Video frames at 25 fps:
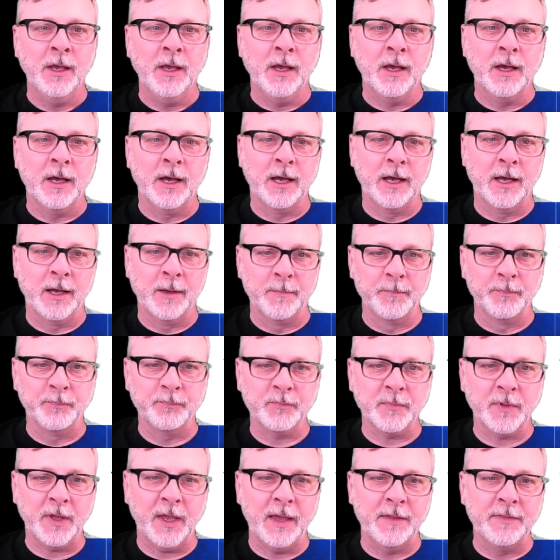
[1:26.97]

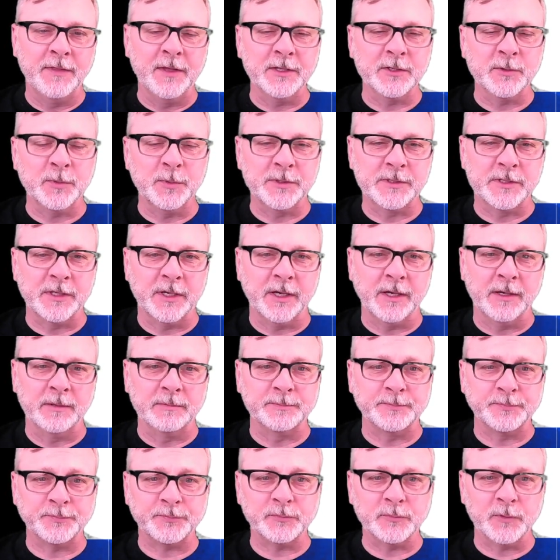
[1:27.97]
And this was
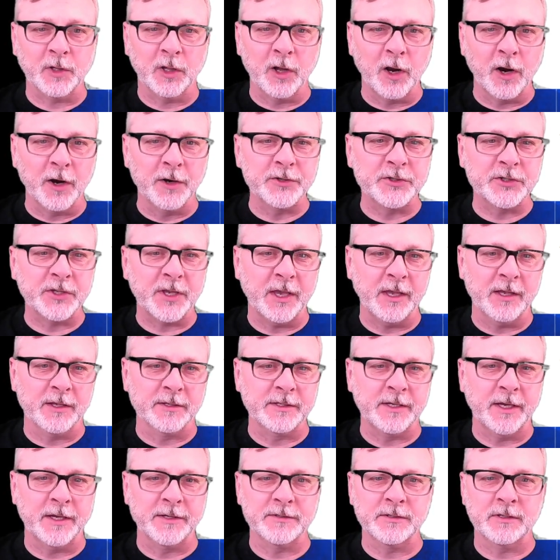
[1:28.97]
a large-scale
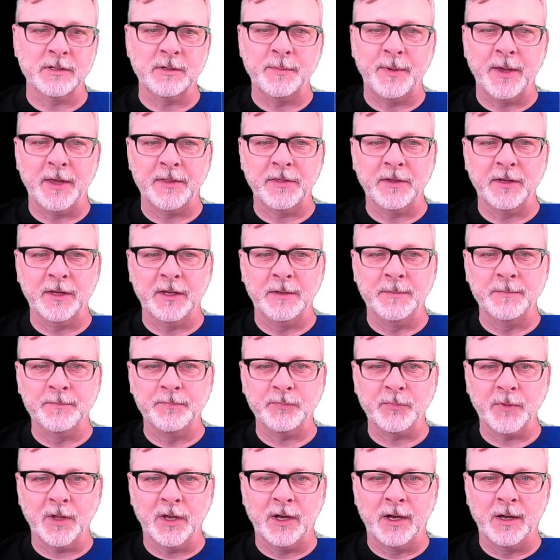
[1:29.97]
test of the method
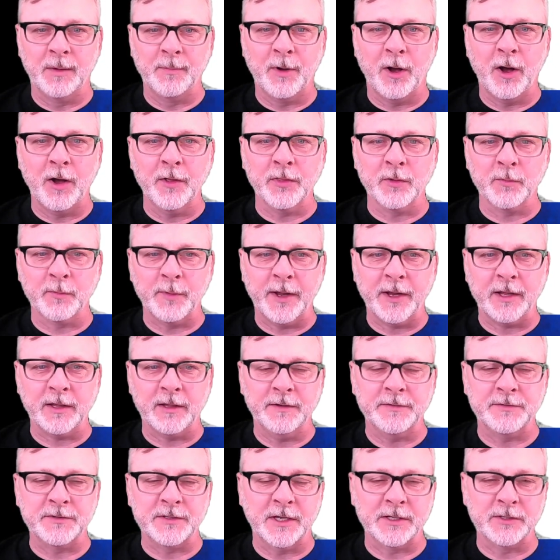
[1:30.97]
on the Red
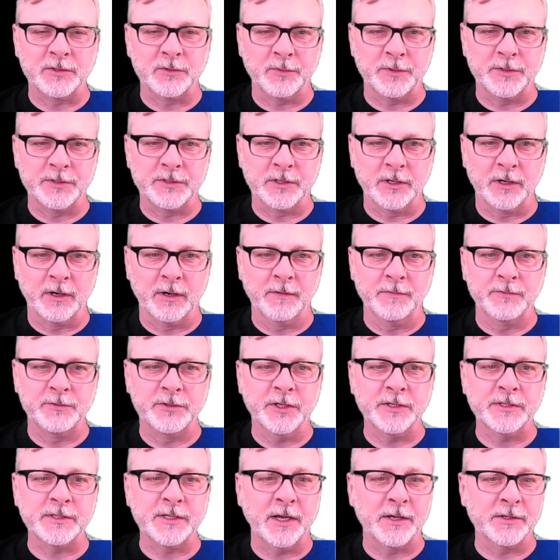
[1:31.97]
Cliffs Desert Reserve,
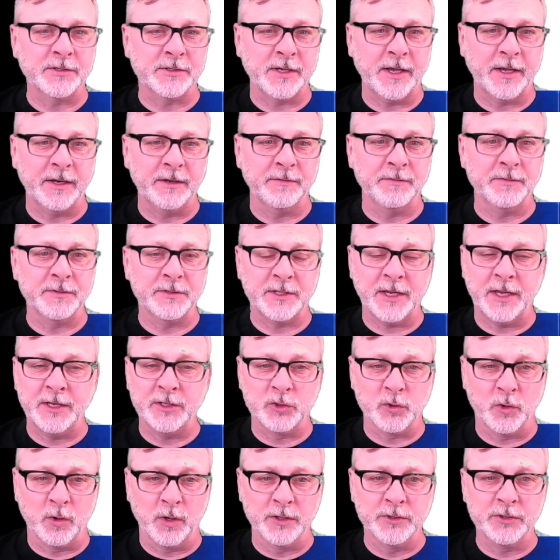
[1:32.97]
just outside of St.
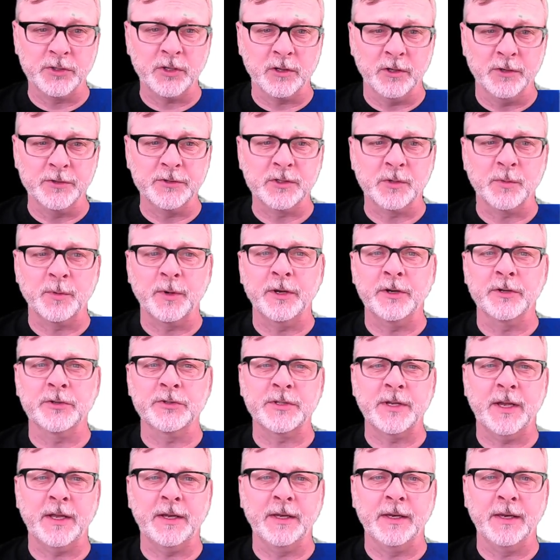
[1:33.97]
George, close to where you're
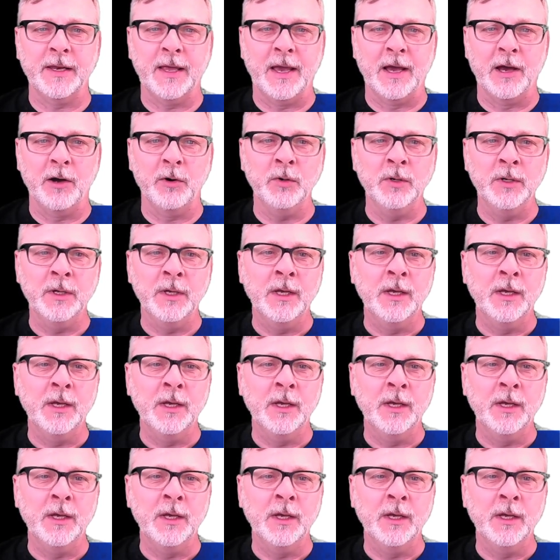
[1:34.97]
standing now.